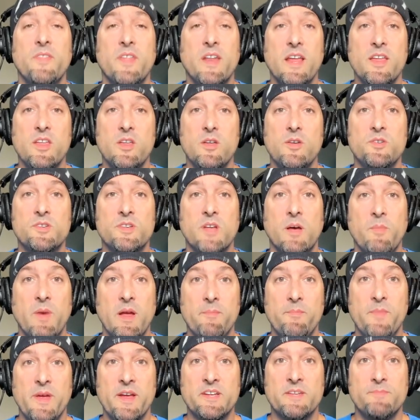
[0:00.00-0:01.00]
that I use on my
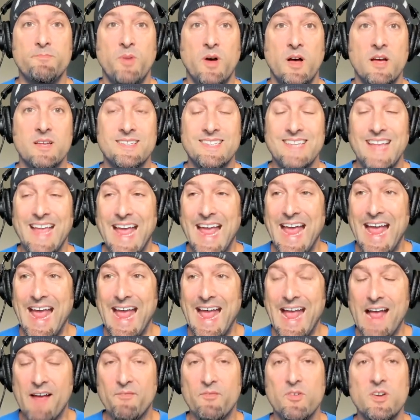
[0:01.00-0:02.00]
mix bus
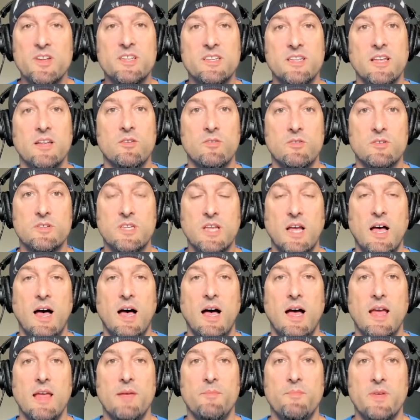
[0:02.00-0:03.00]
every single
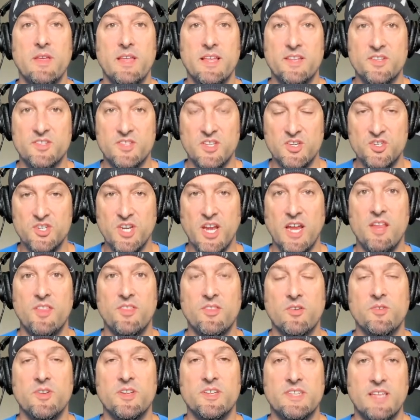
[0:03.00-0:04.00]
time is the
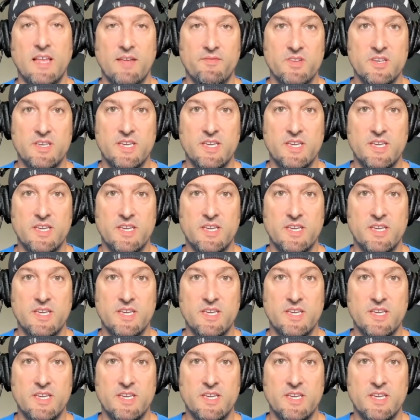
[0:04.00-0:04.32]
J37